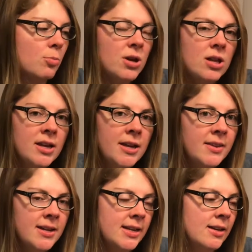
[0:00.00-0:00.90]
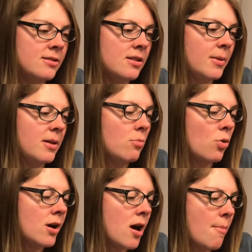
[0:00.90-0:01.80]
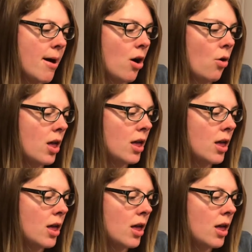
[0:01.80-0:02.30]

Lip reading: booklet that tells a little bit more about